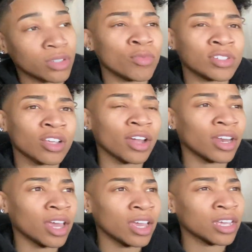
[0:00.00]
we
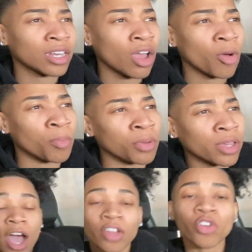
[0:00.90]
started hanging out,
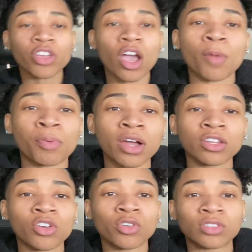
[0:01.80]
but I know y'all
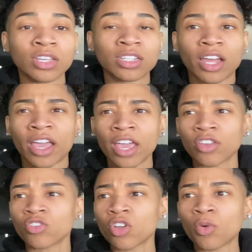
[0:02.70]
probably gonna think like, hey,
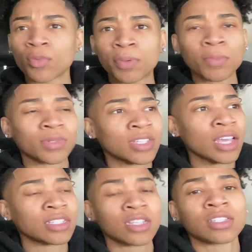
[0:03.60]
you know, when people
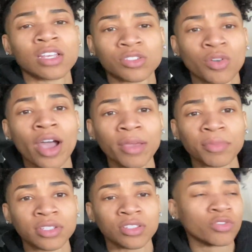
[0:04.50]
text, they text on
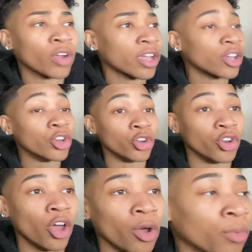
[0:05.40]
iMessage, right?
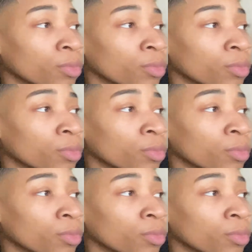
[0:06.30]
No.